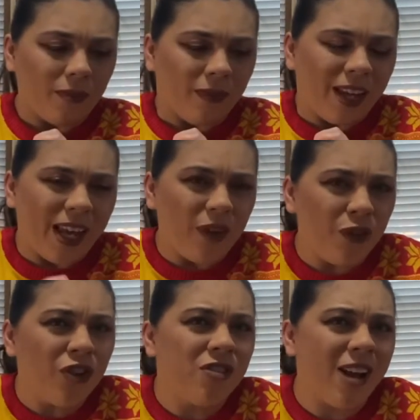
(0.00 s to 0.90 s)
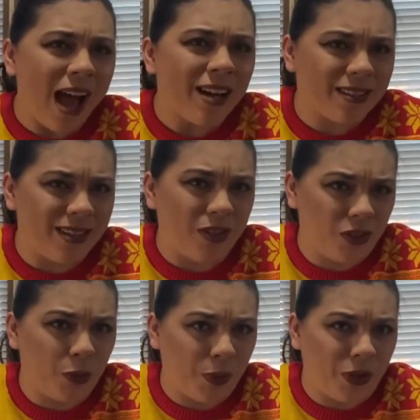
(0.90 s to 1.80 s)
If you're not a
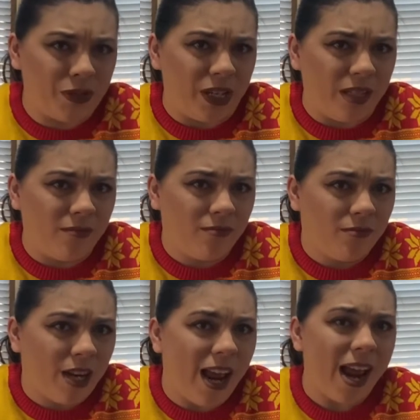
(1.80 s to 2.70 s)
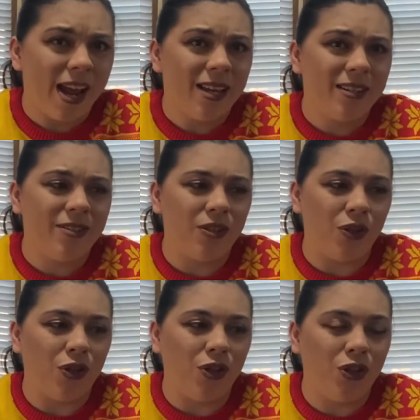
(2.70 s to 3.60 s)
seltzer person and
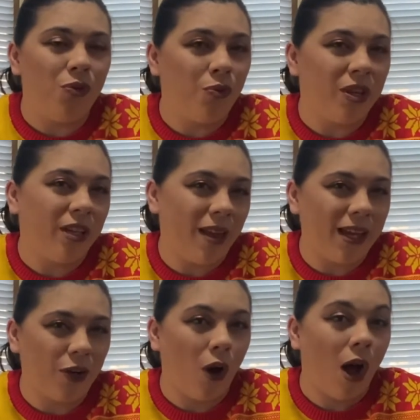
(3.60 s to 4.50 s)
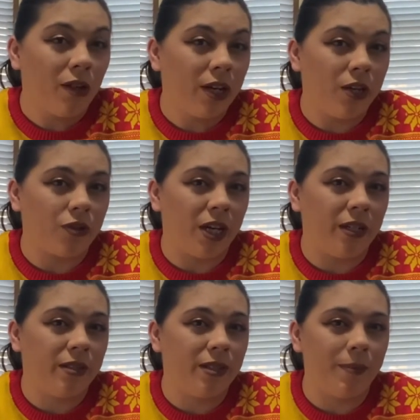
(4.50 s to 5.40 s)
you really like your holiday
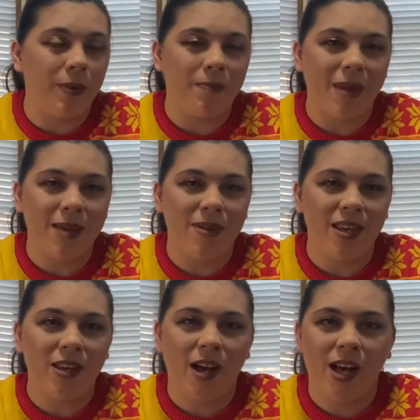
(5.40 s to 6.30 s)
drinks, but maybe